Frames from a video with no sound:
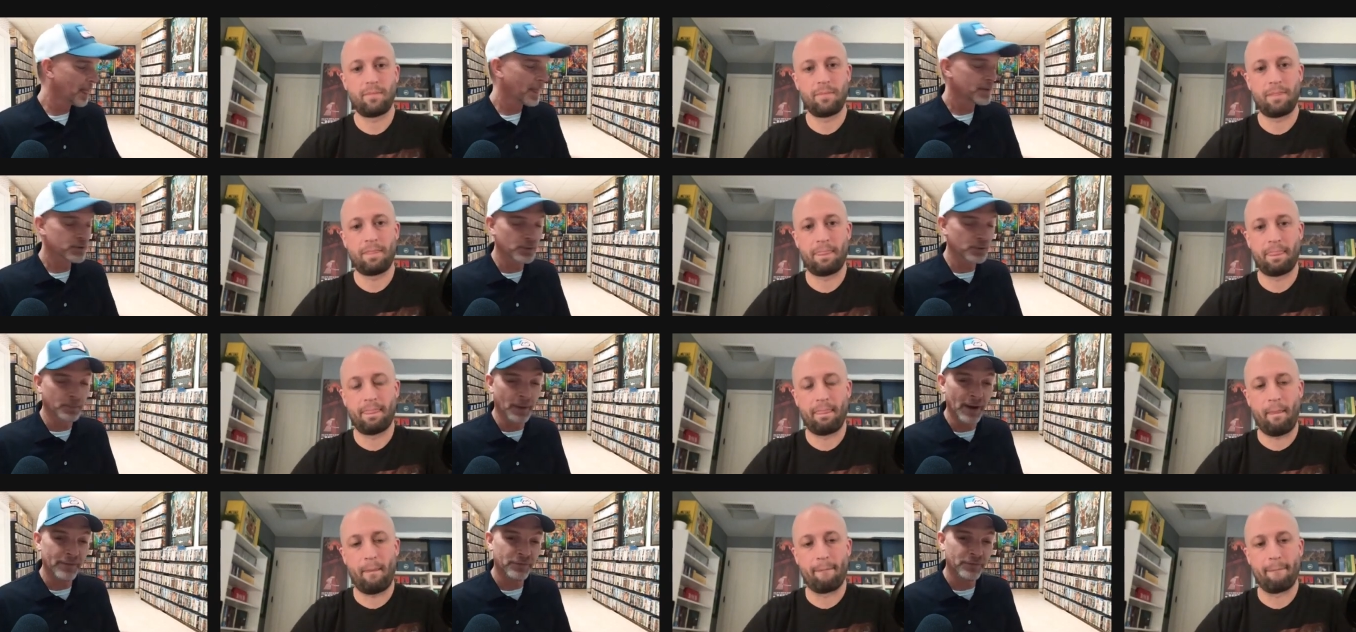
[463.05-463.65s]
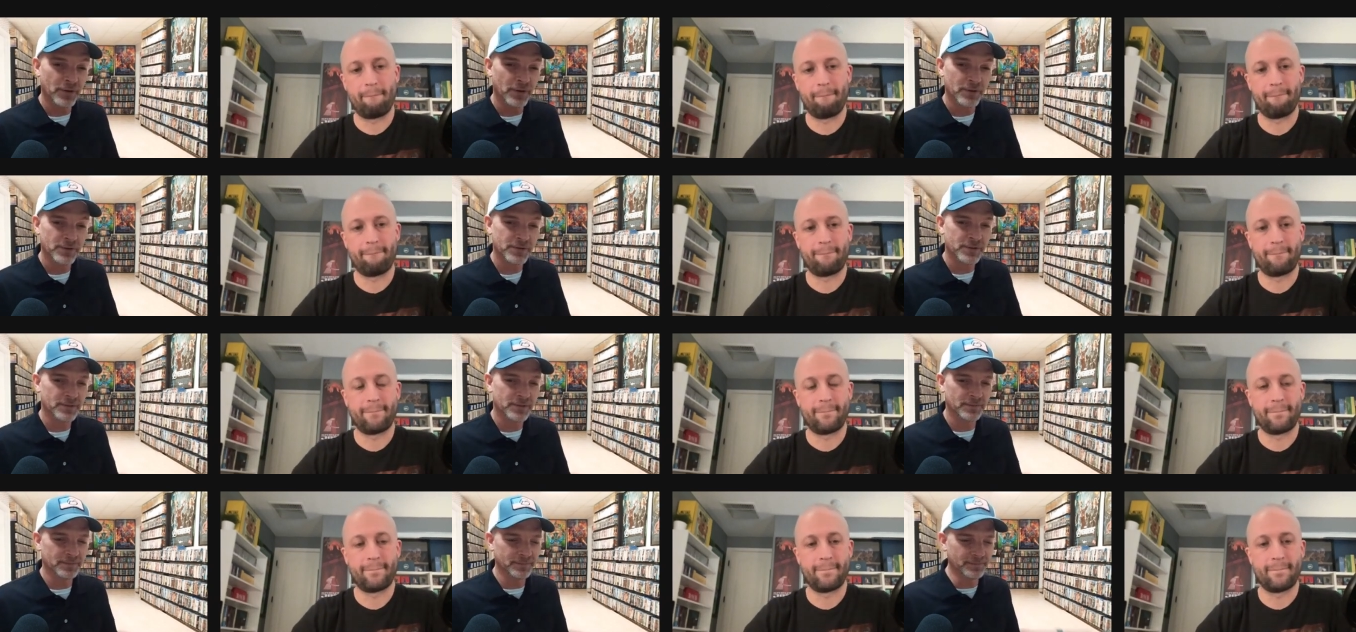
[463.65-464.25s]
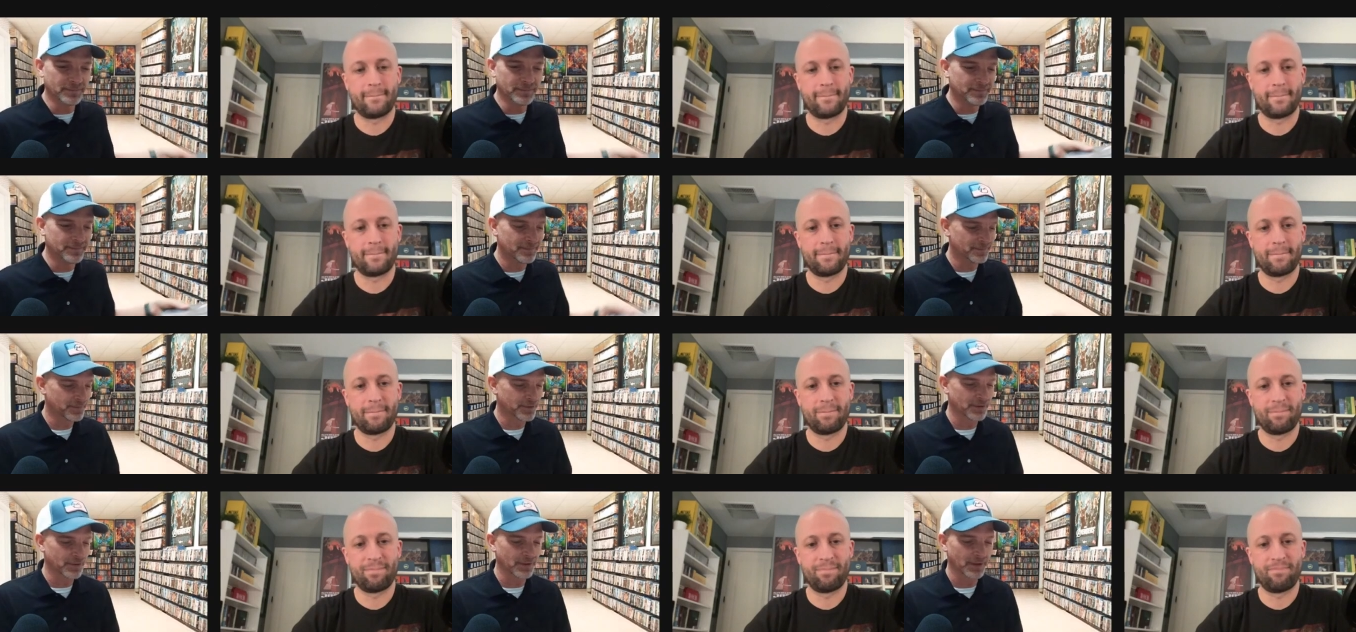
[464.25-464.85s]
Speaker 1: So my first
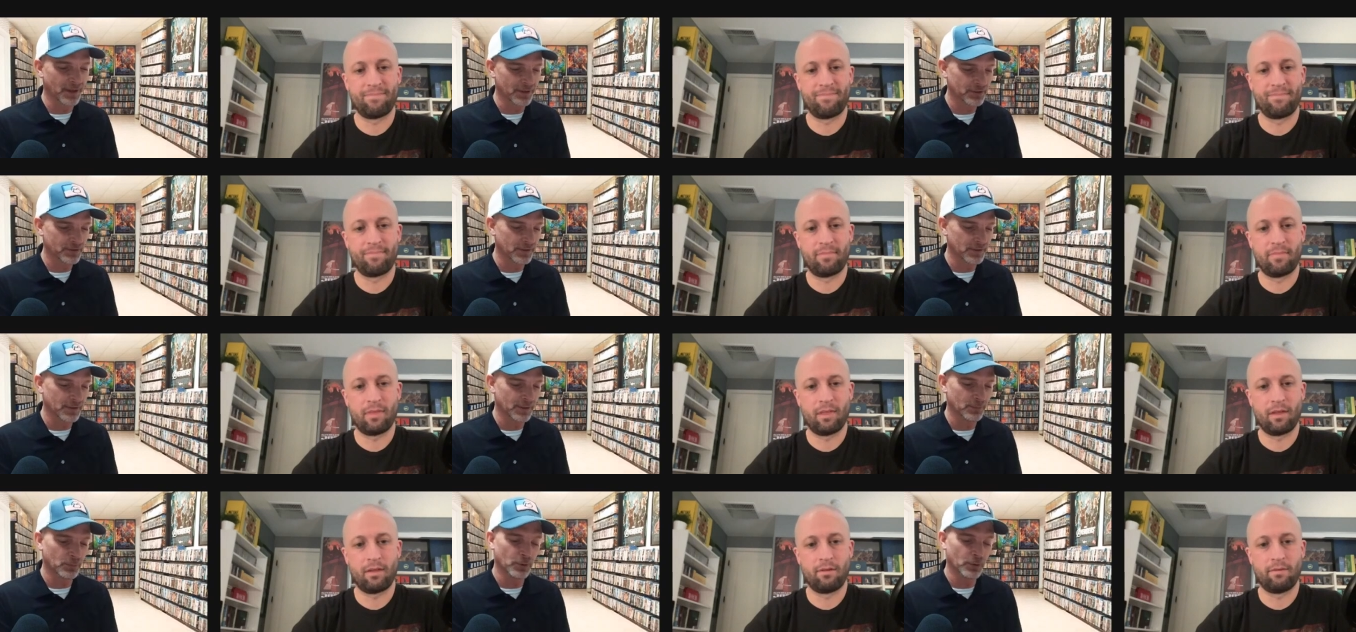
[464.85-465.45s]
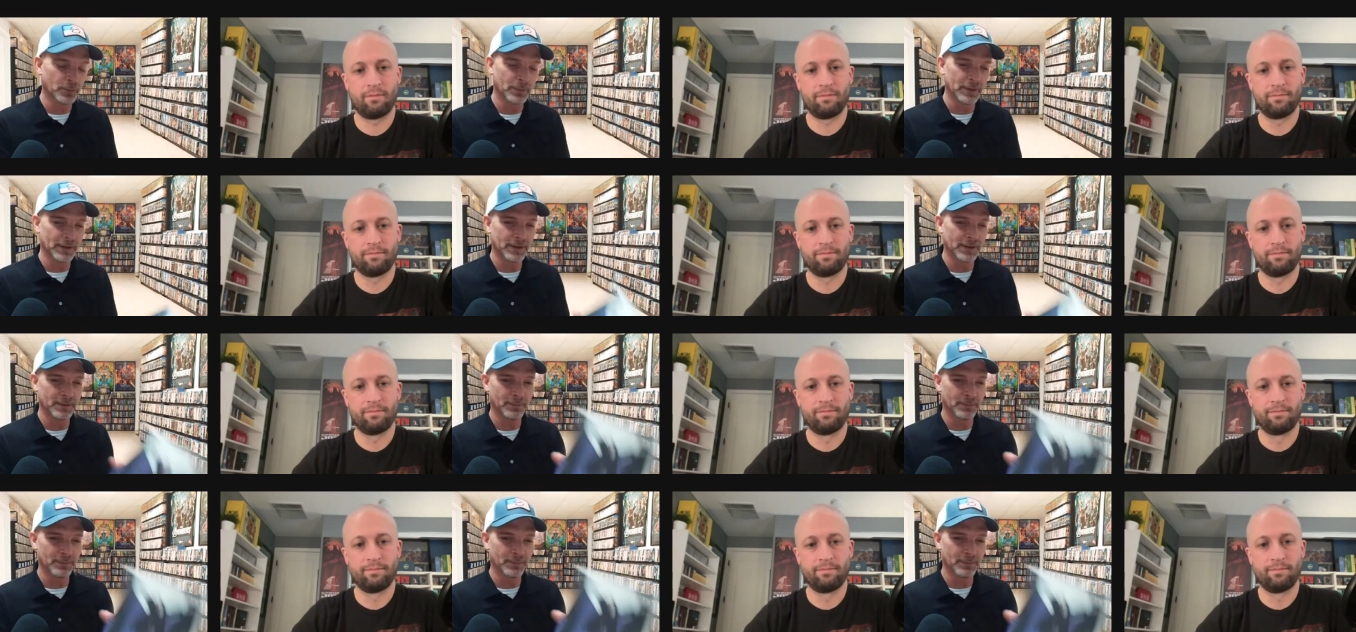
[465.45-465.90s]
selection will be